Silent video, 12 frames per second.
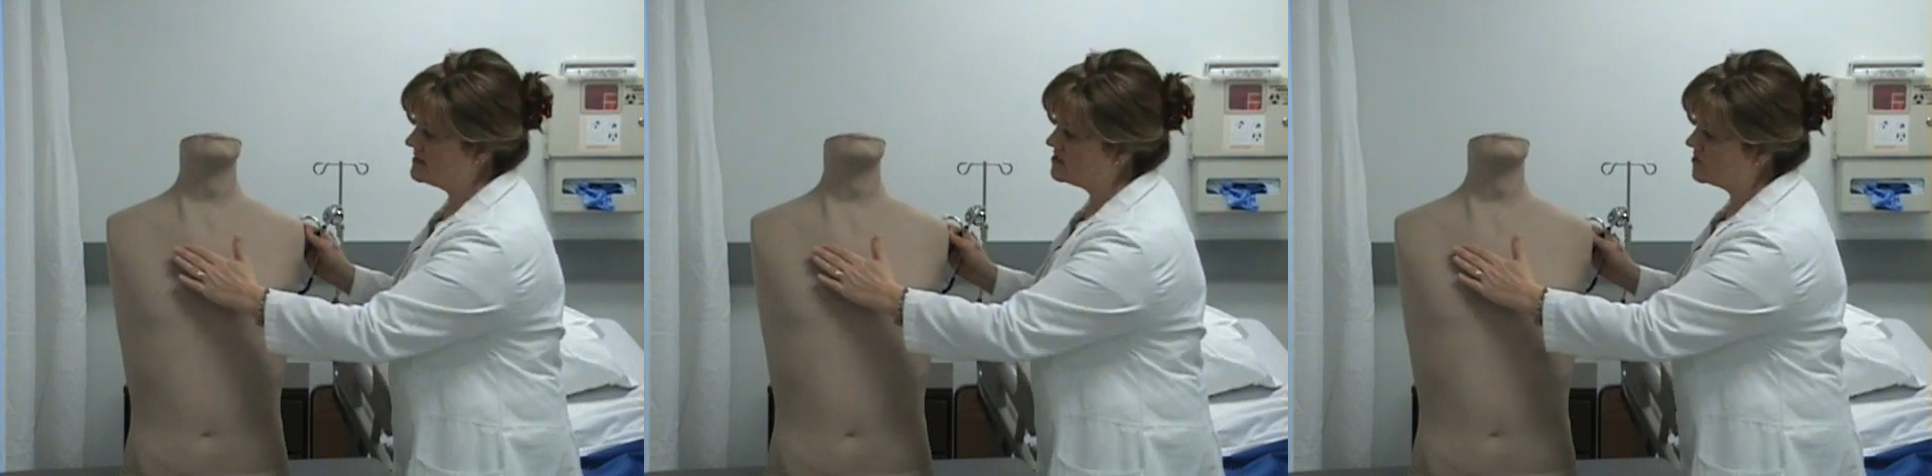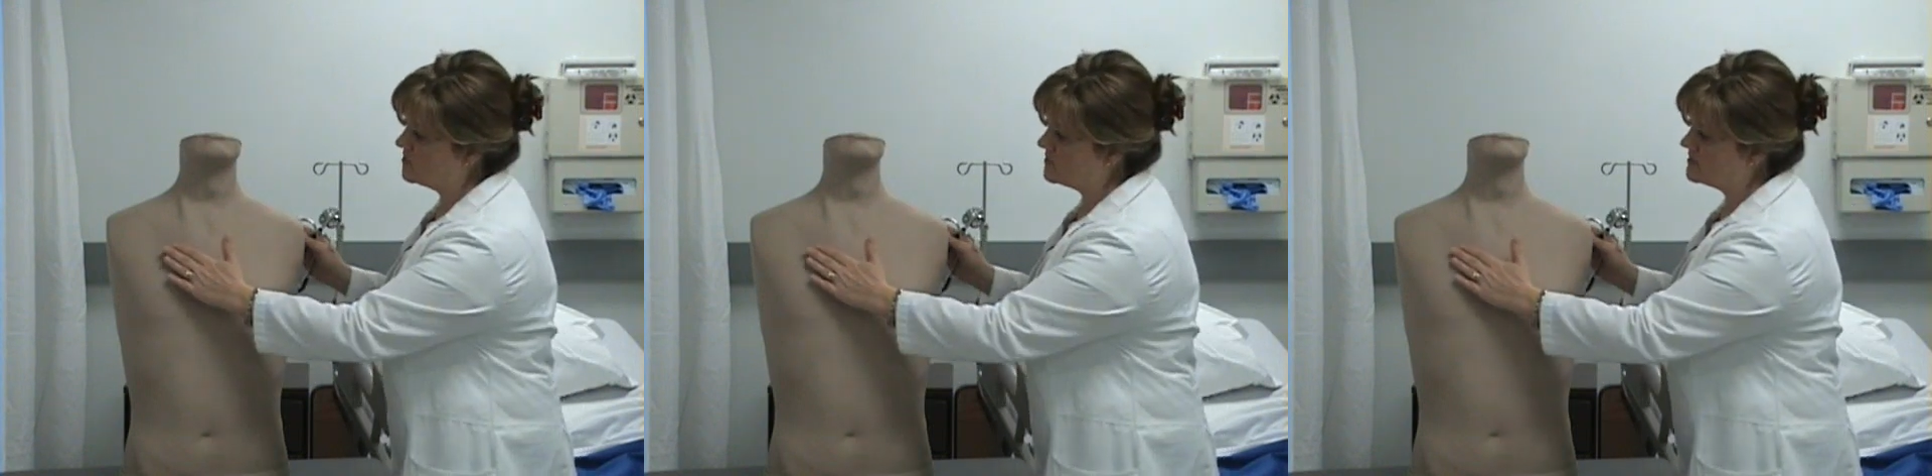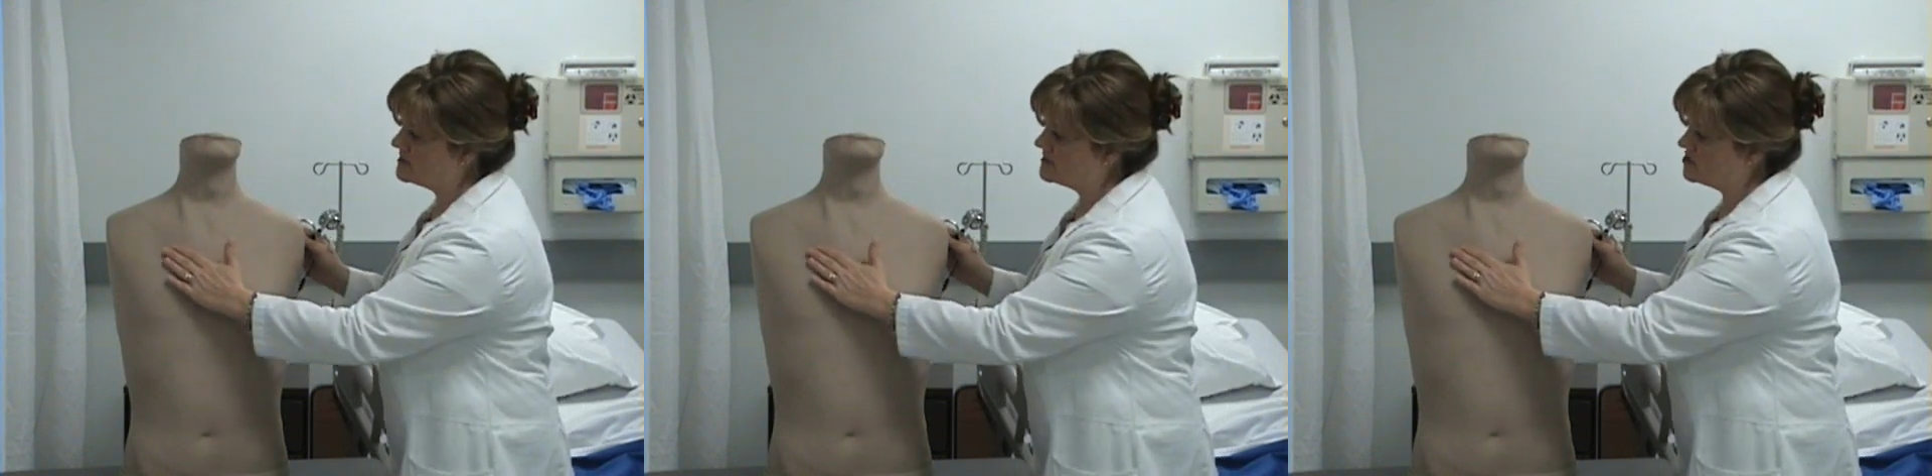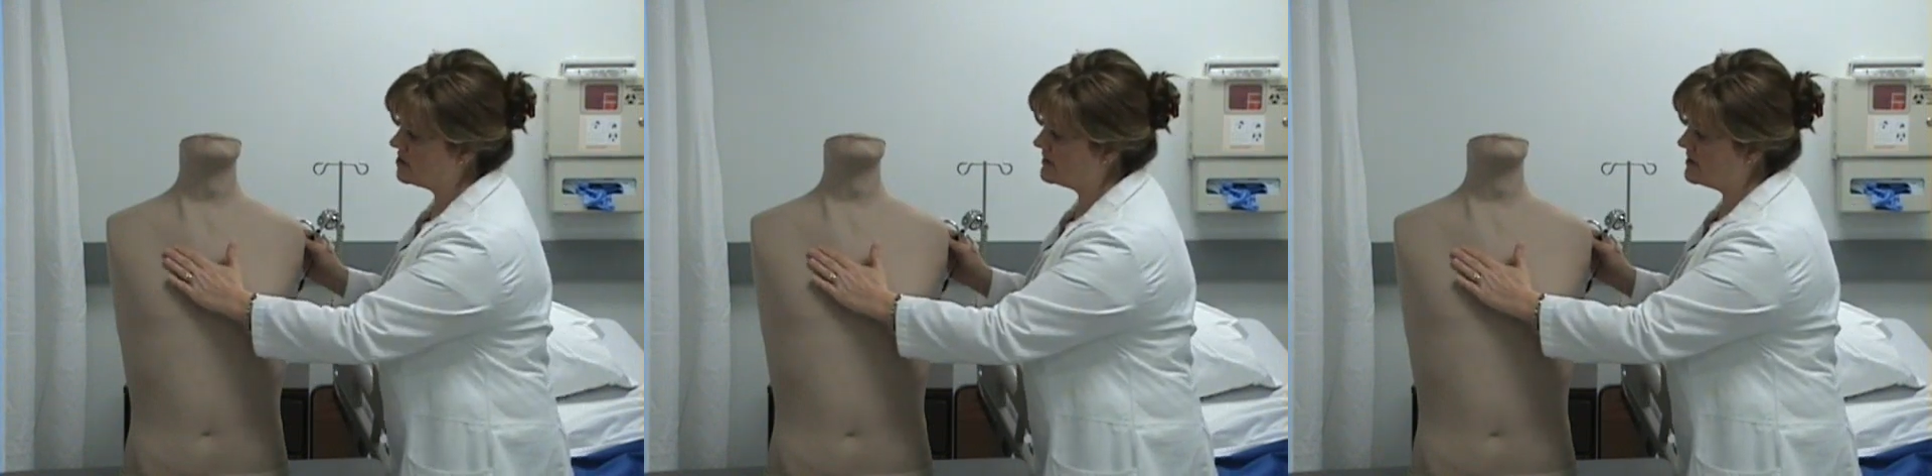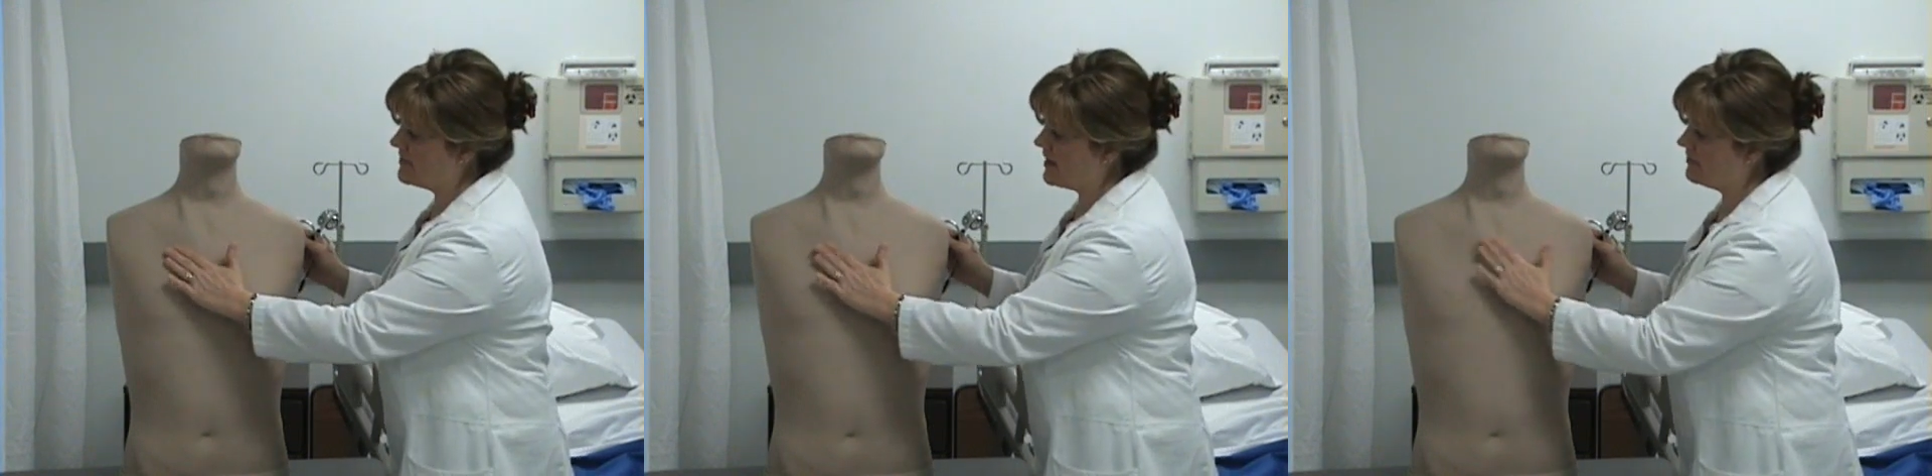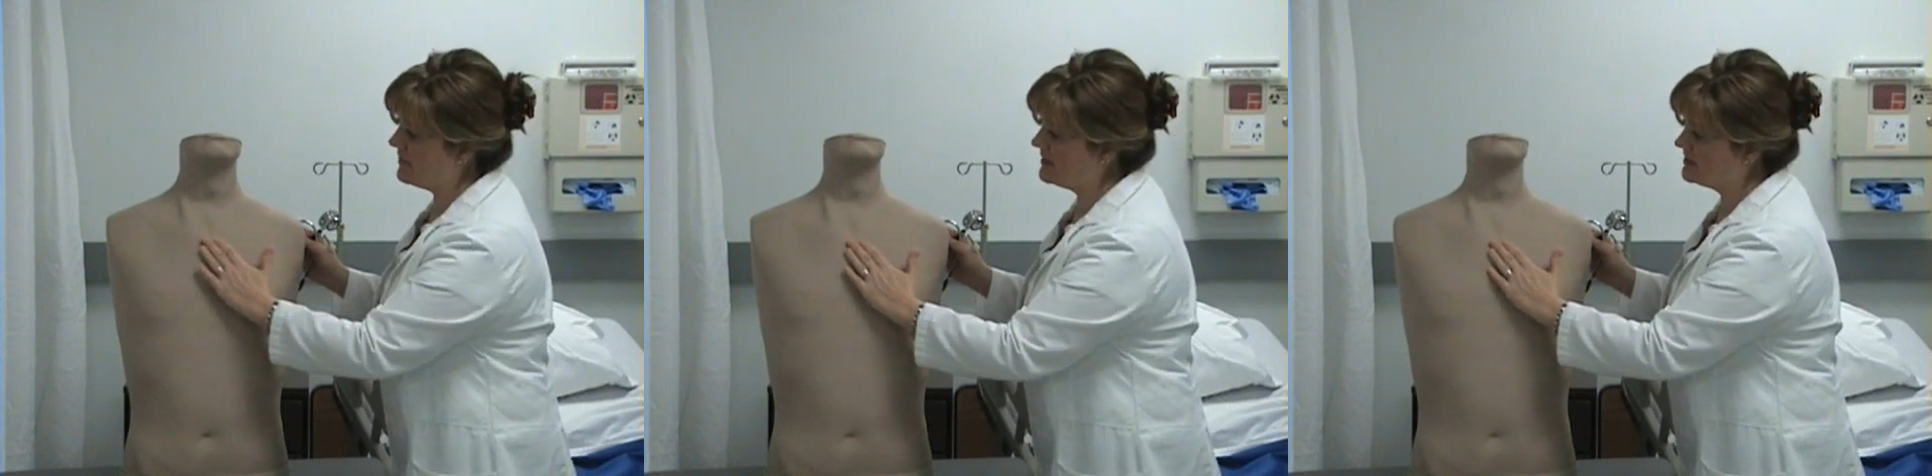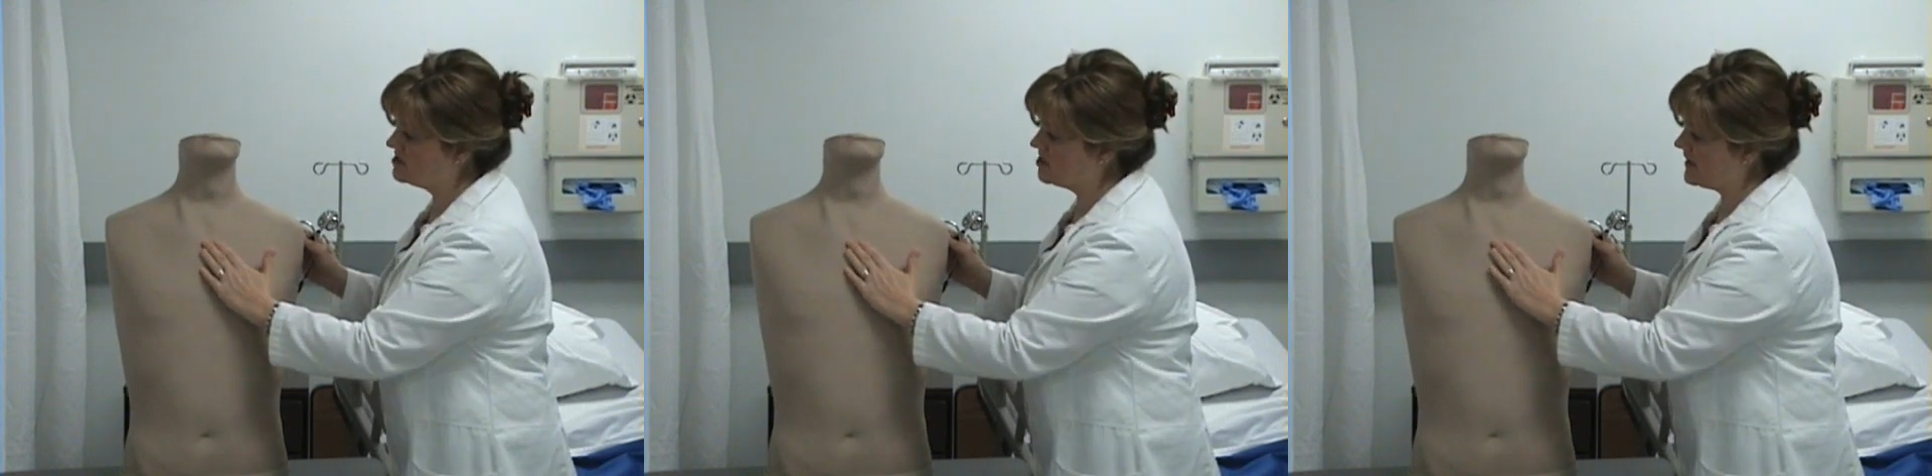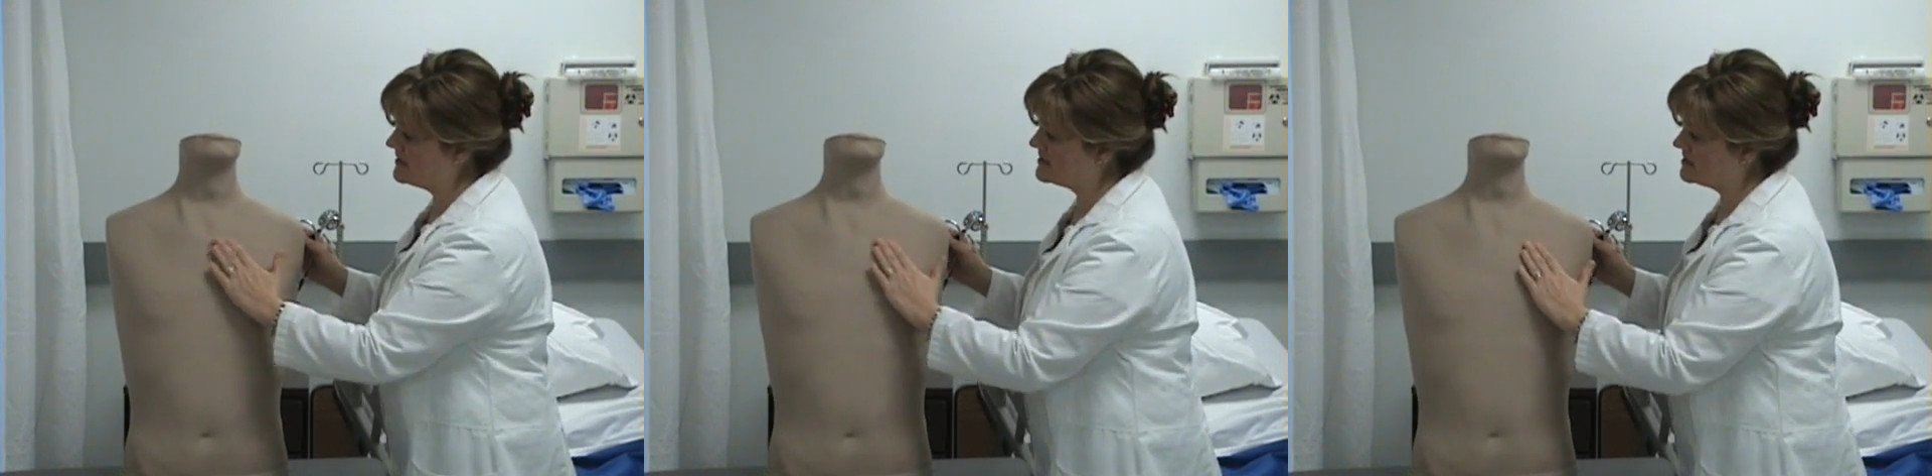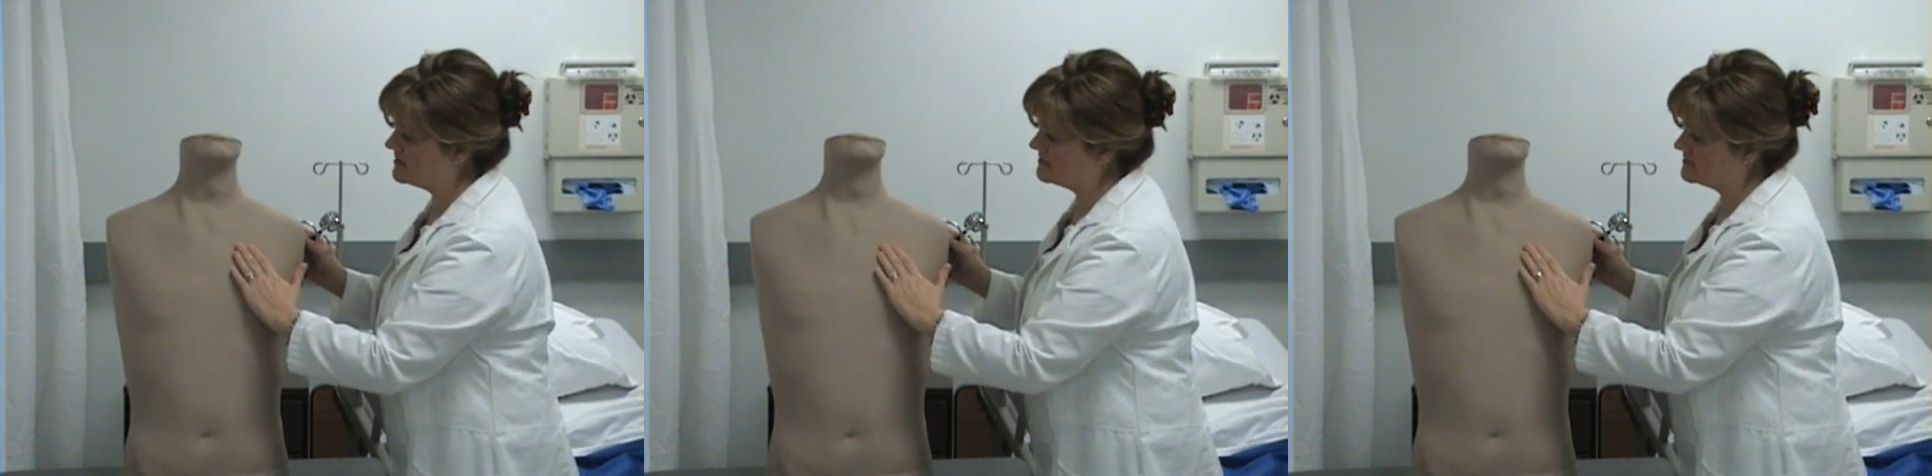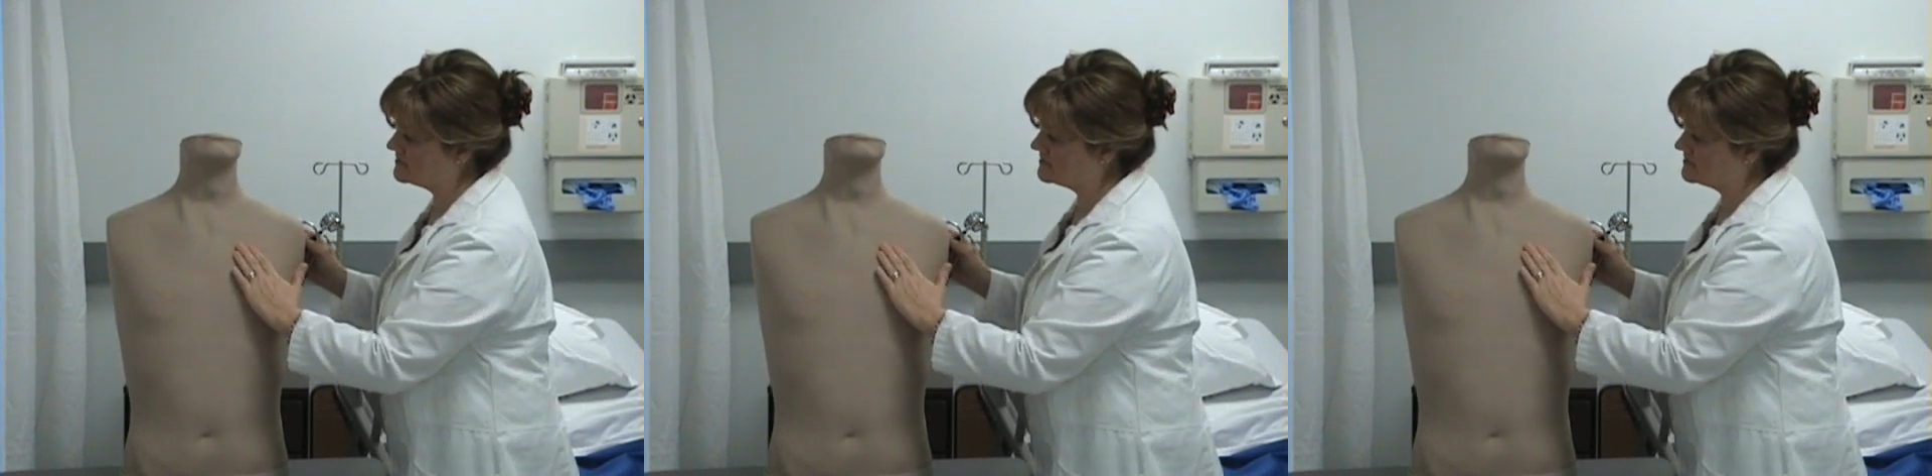So you will gently palpate the chest.